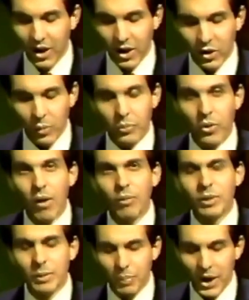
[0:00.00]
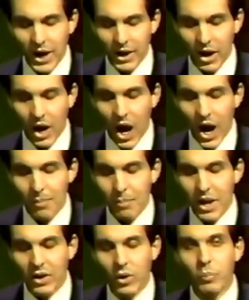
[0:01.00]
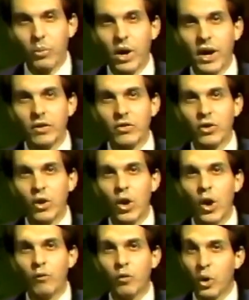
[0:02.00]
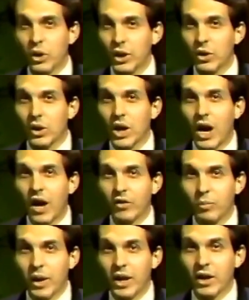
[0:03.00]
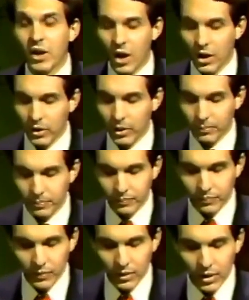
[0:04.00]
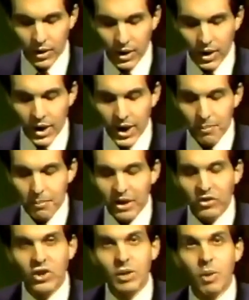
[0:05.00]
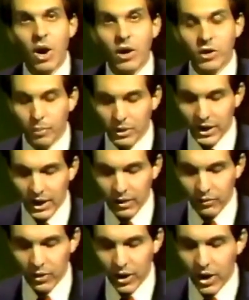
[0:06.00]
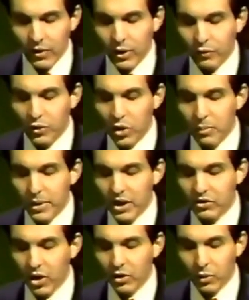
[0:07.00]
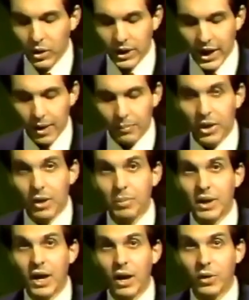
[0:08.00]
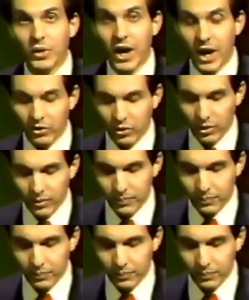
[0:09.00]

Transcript: you're probably paying a high medical price for a little cosmetic color. It may seem hard to believe that a few minutes under a lamp can be a health hazard.